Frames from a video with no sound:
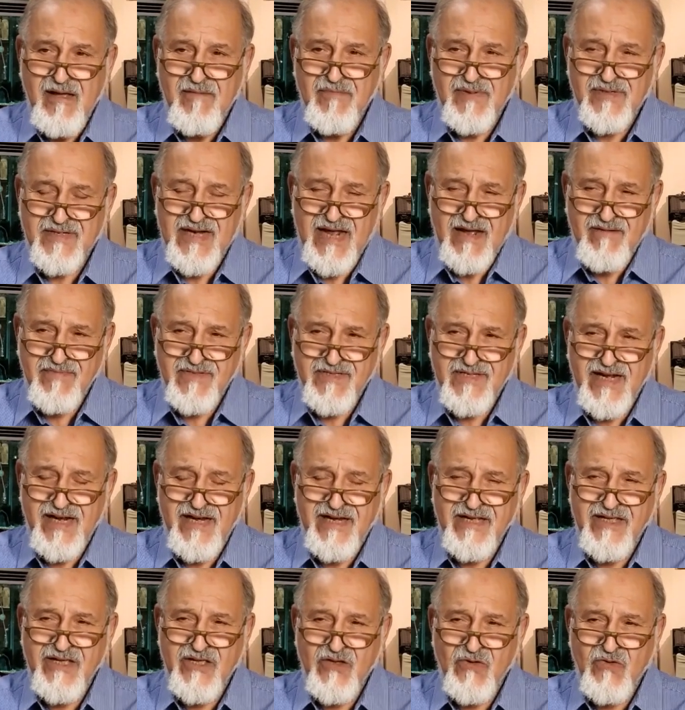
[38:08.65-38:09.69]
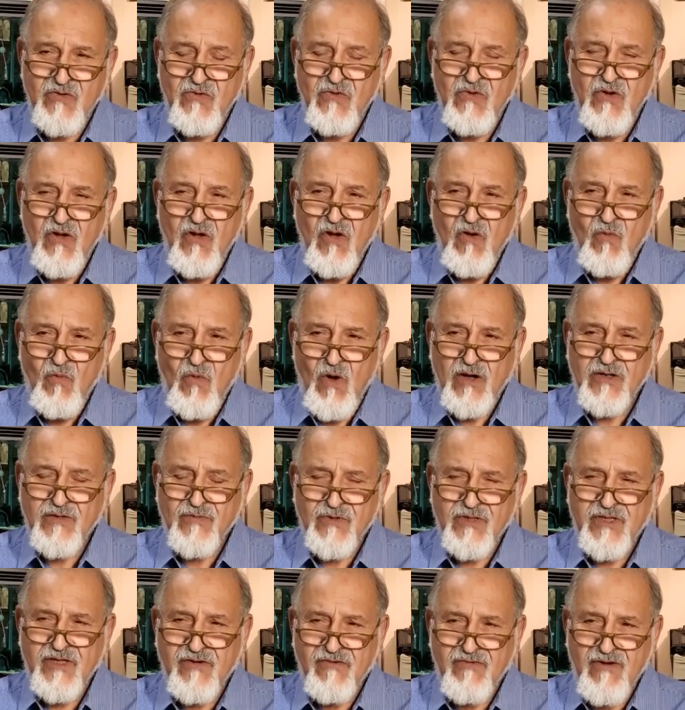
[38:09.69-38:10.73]
but I'm telling you
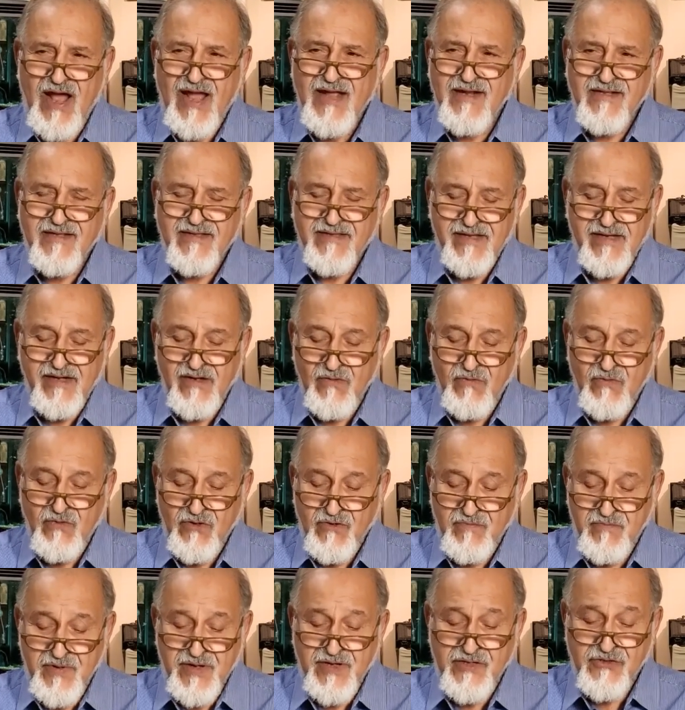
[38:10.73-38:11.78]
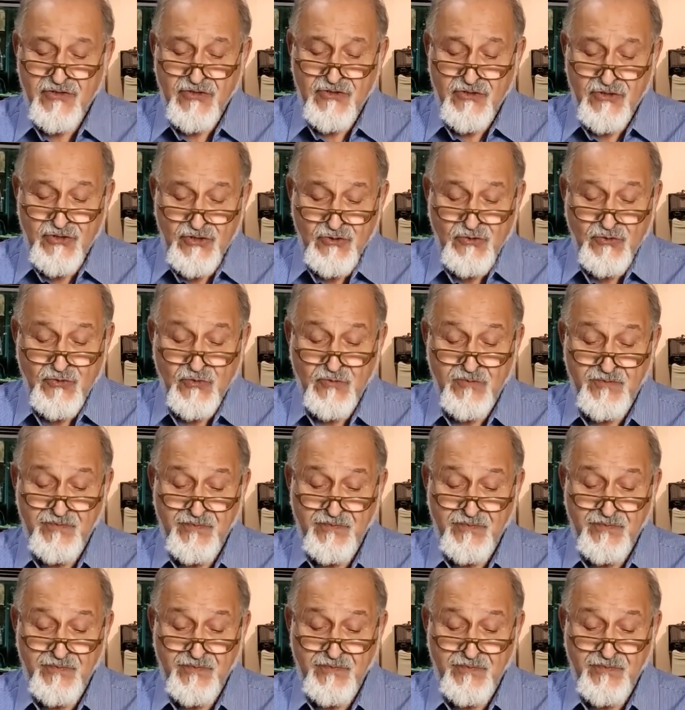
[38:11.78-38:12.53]
what the right thing would be to do.